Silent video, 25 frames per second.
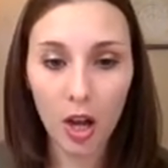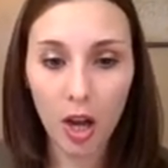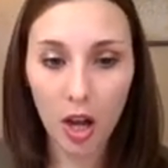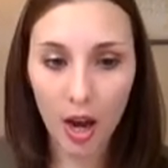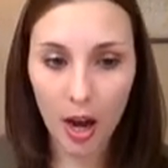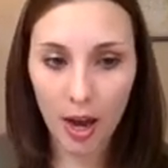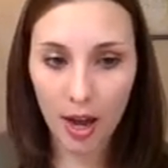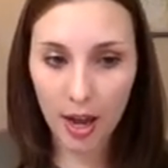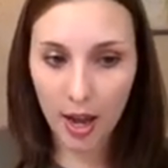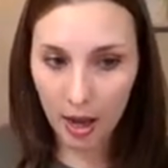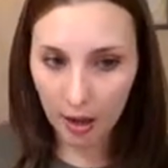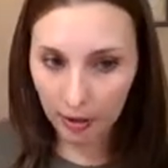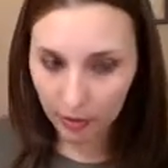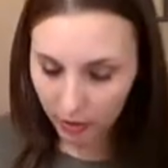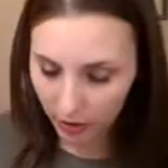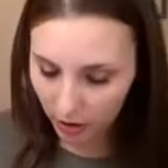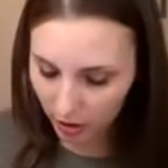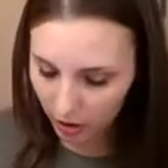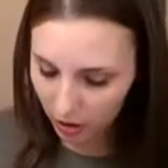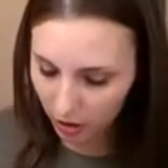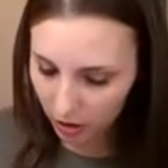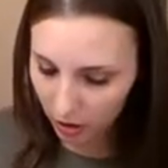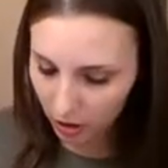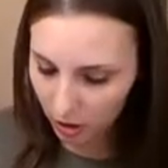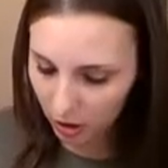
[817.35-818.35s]
I have
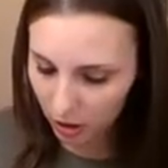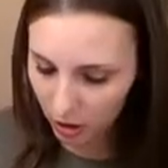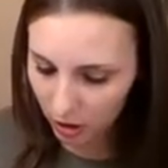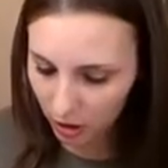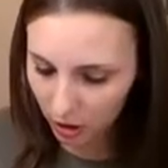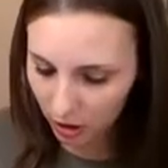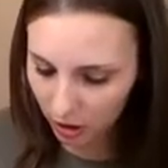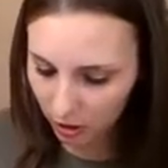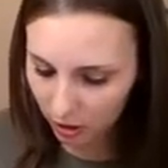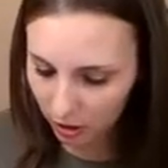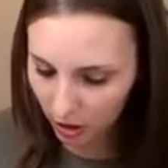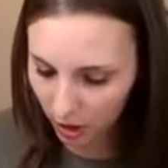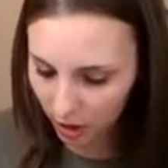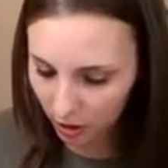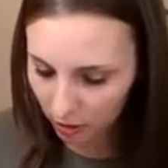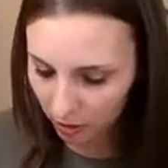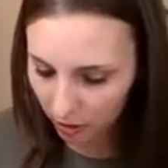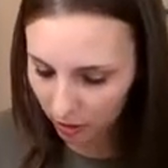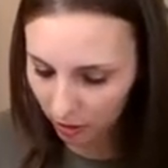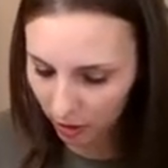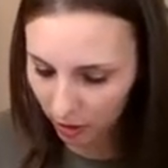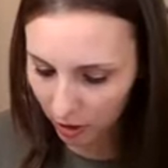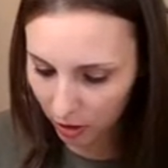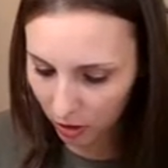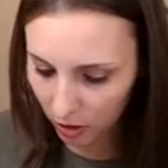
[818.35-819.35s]
here in your
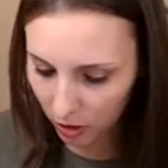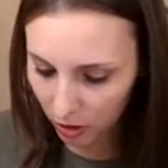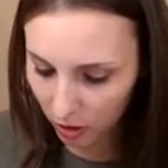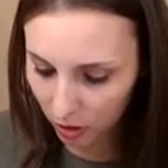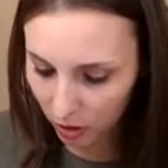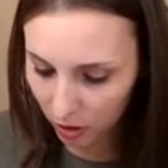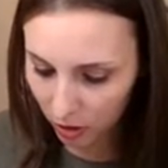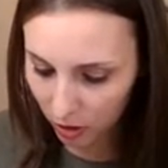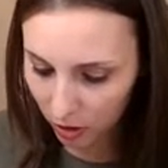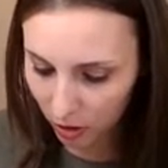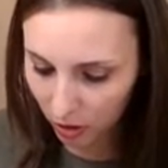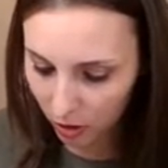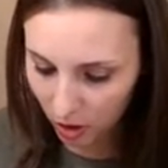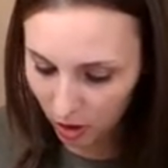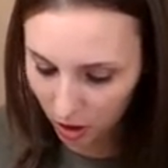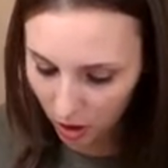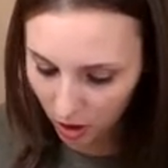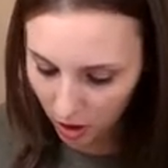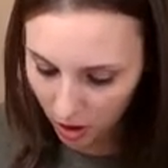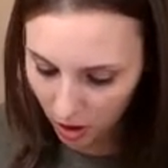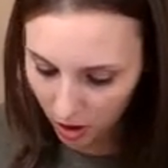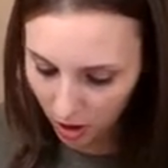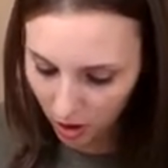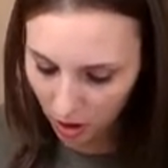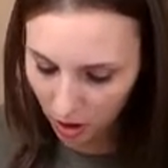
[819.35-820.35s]
calculator,
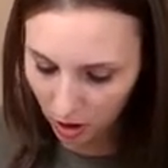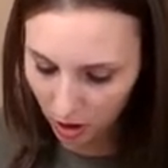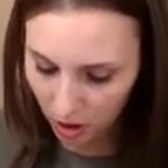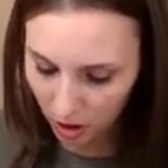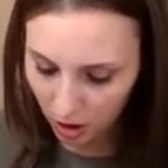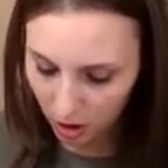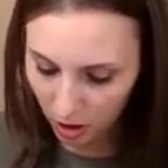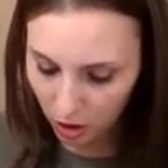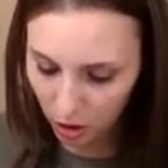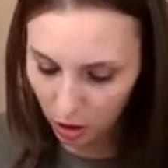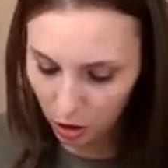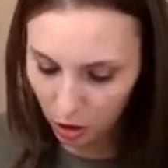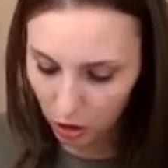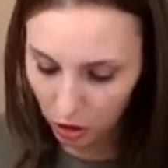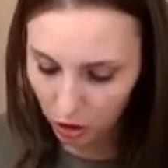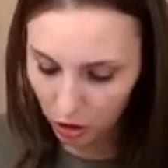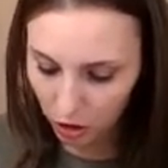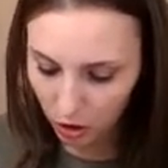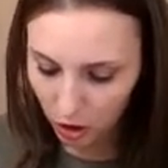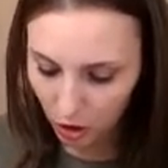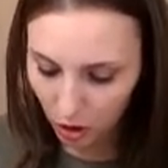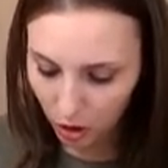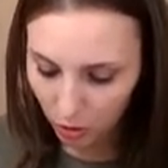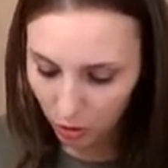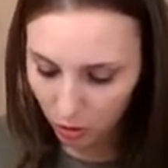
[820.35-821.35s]
you
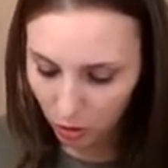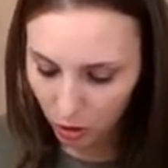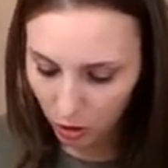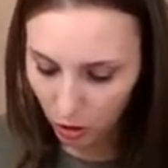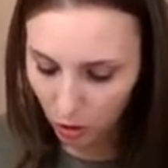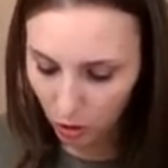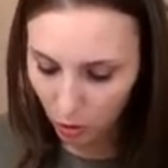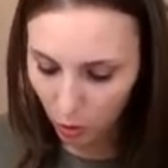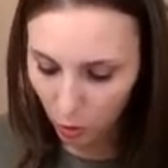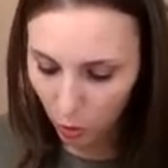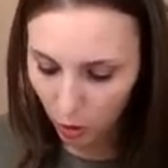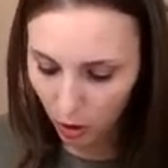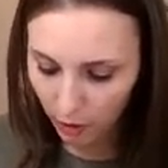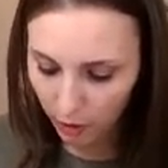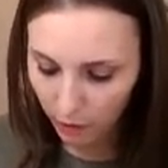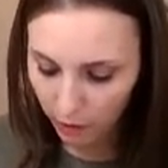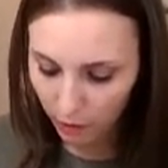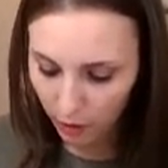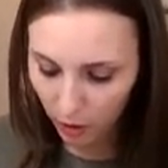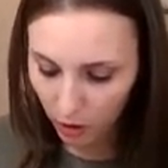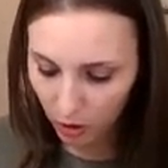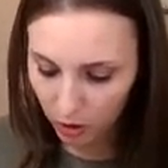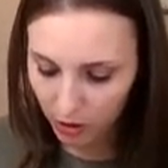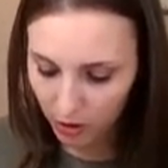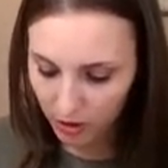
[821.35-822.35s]
just go to 1var
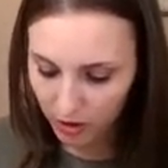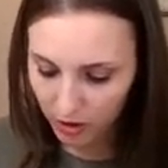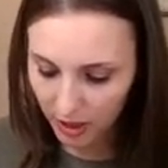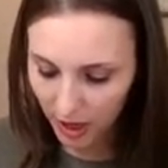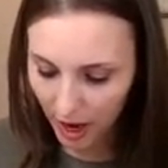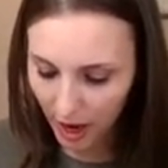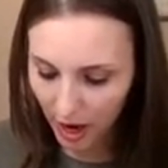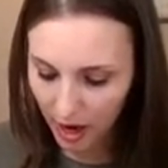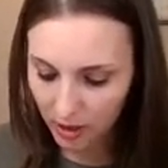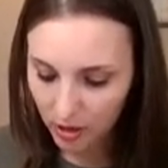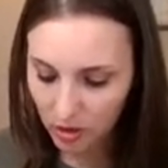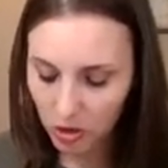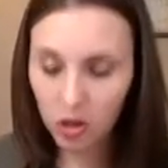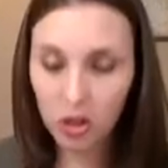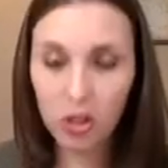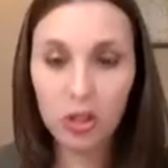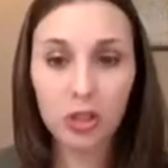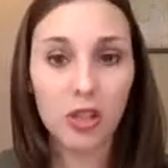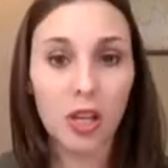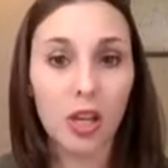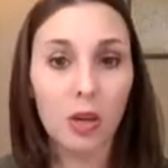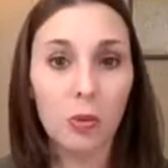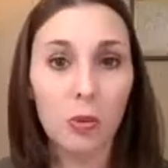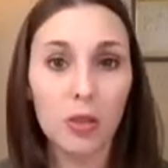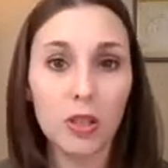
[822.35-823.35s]
stats,
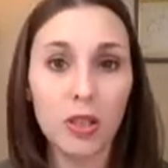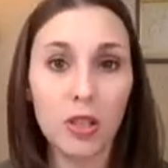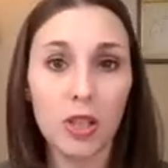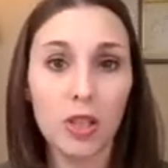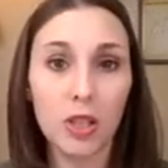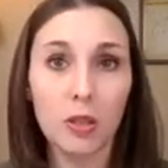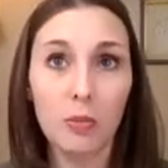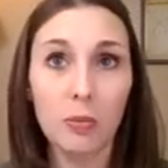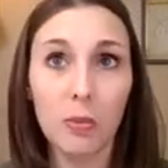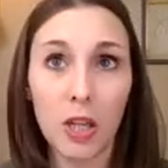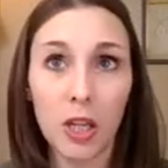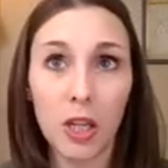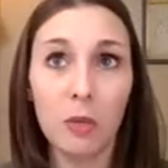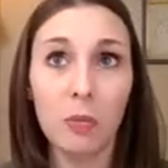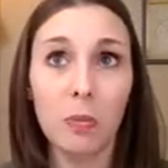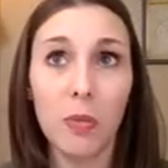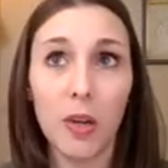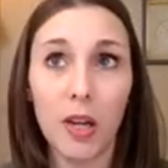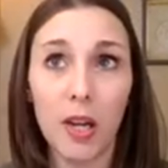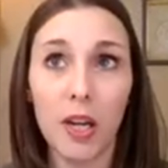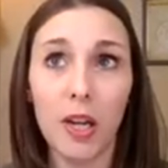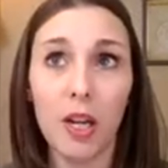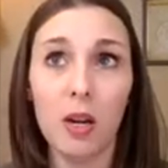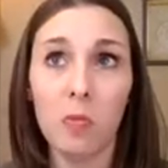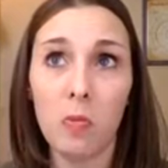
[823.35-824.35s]
just like we did mean,
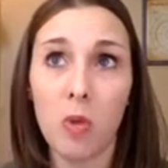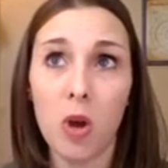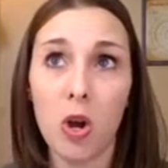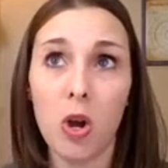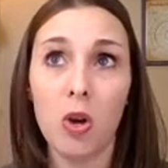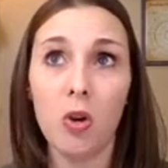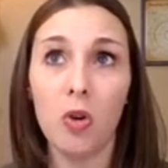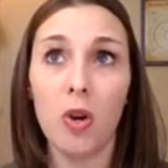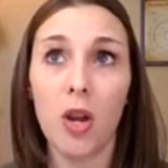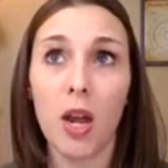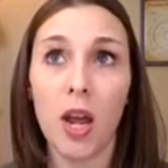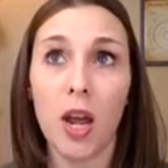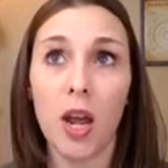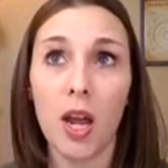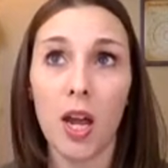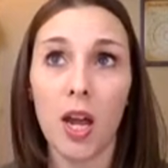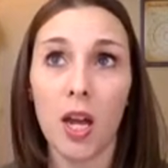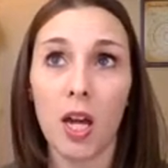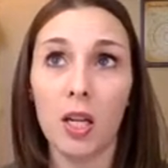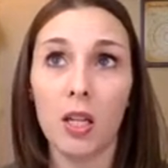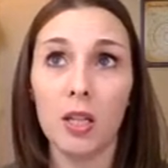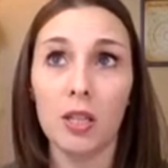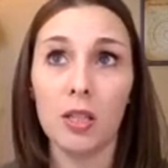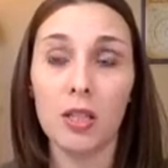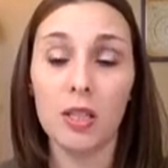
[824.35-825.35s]
median, mode,
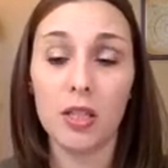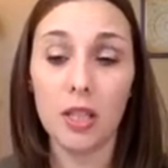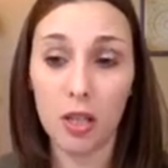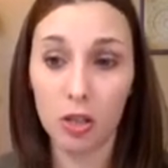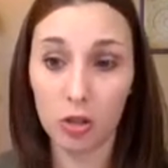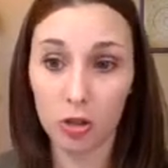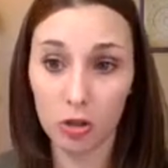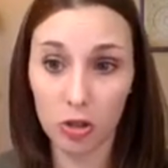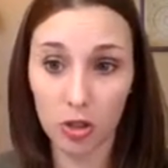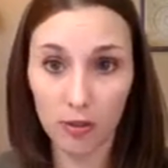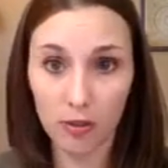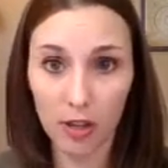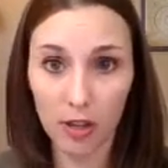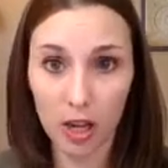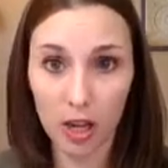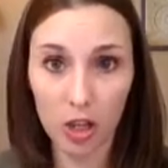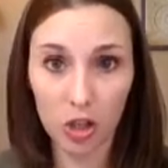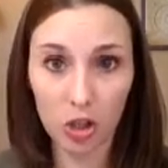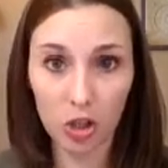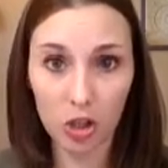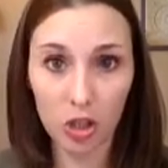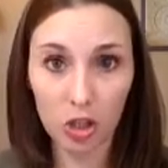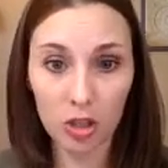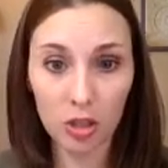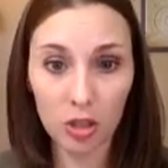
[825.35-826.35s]
and standard
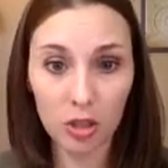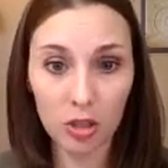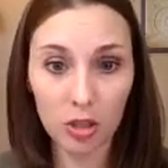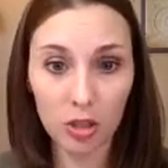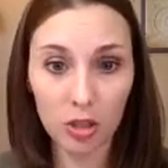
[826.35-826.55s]
deviation.